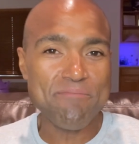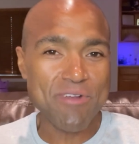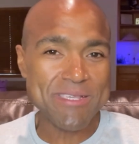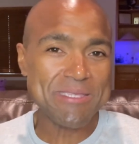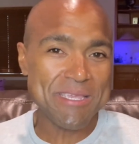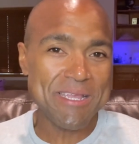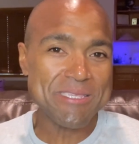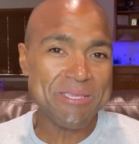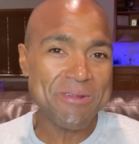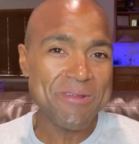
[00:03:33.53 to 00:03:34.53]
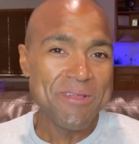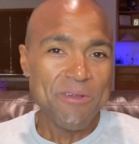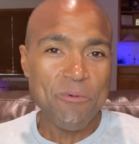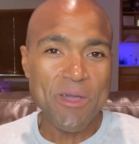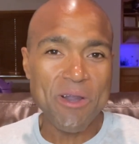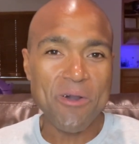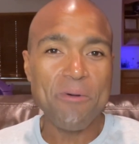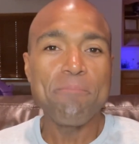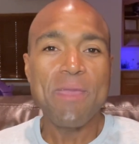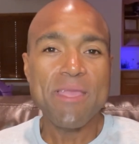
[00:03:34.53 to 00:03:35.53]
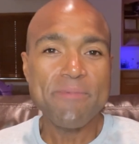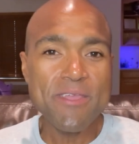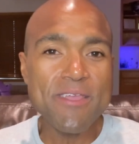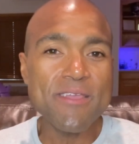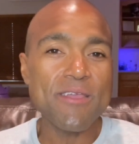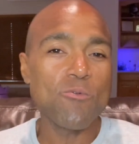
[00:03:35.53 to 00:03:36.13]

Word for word: pressed against her well maybe